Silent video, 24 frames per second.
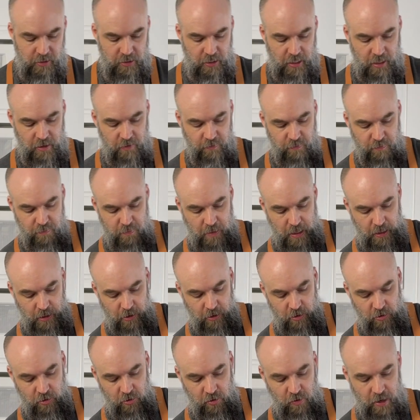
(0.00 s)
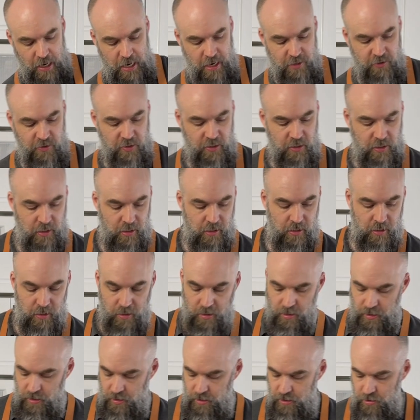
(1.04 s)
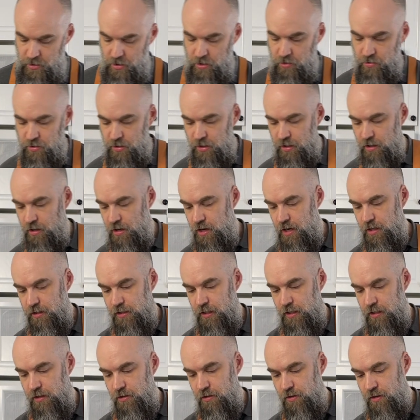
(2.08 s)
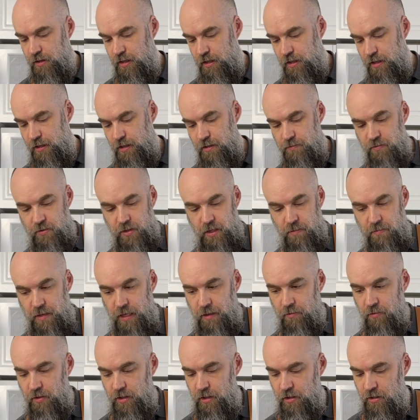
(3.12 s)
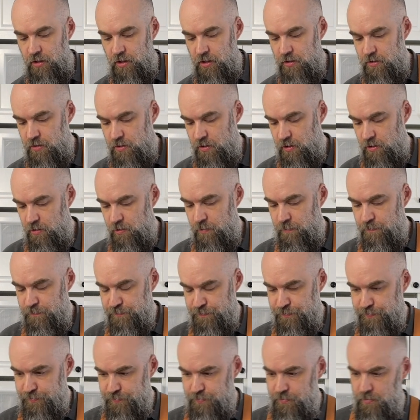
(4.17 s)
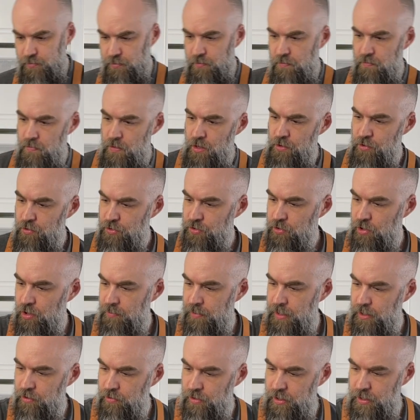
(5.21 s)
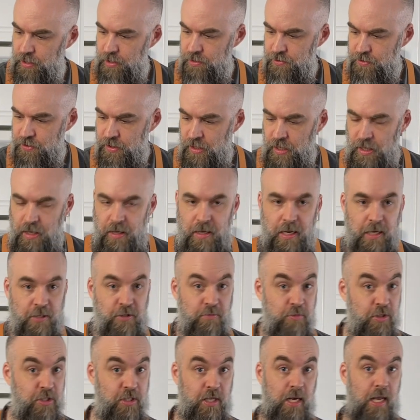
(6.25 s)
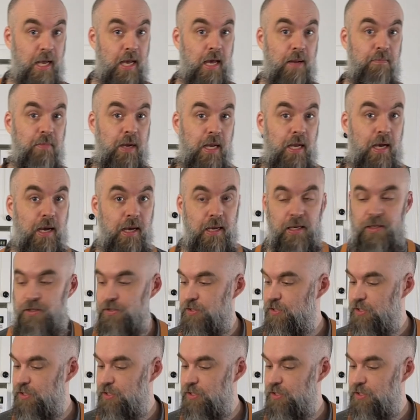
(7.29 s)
kind of mellow, grassy note to the cocktail. It's going to make it really good. So those are all my ingredients. Next, I'm just going to add my ice.